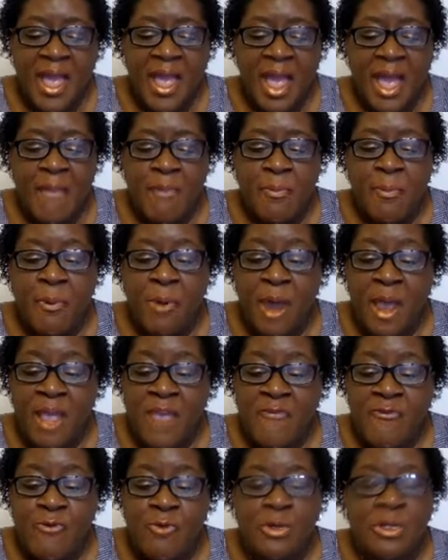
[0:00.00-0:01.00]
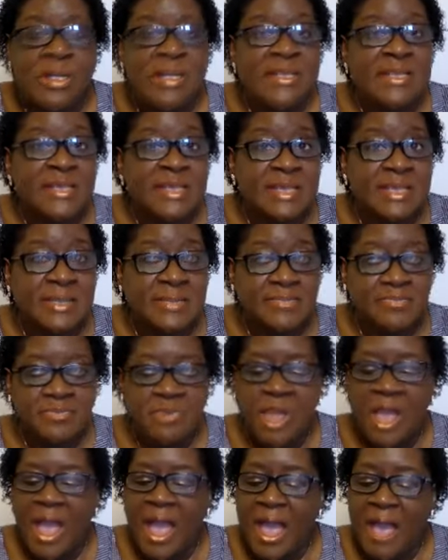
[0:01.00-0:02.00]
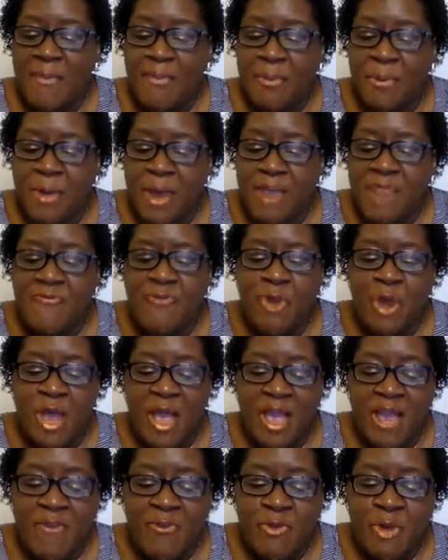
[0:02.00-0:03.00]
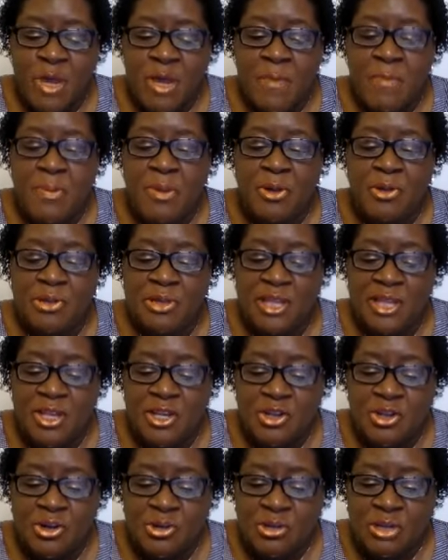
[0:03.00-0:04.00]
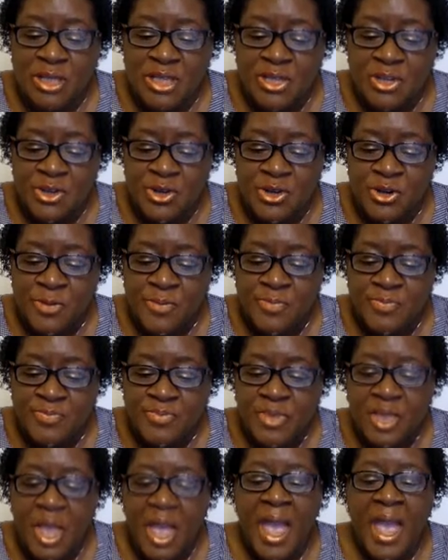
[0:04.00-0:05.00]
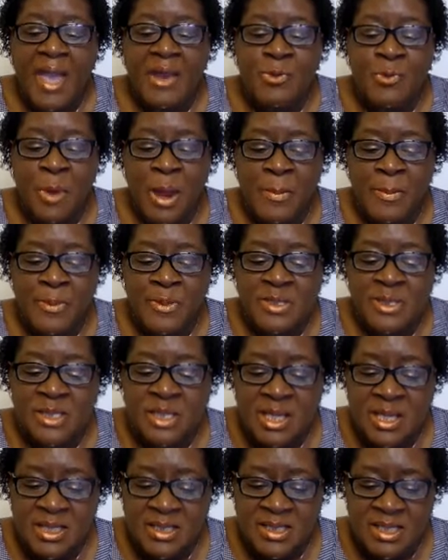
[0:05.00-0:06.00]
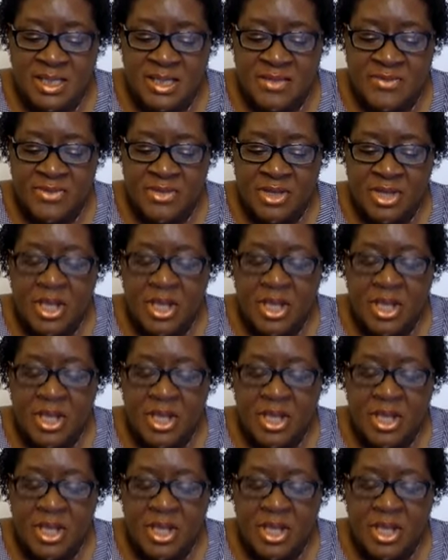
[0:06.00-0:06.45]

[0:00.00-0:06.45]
And pray, listen, and pray for every political leader and representative